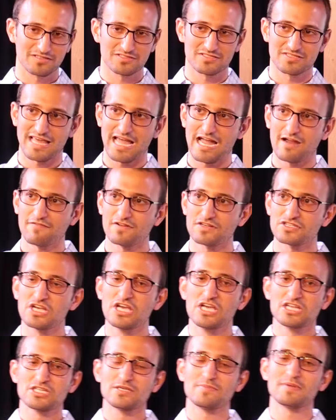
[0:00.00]
the average,
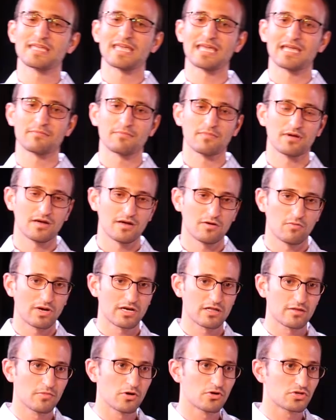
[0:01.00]
she became one
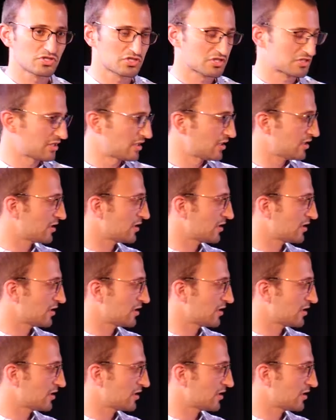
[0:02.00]
of the most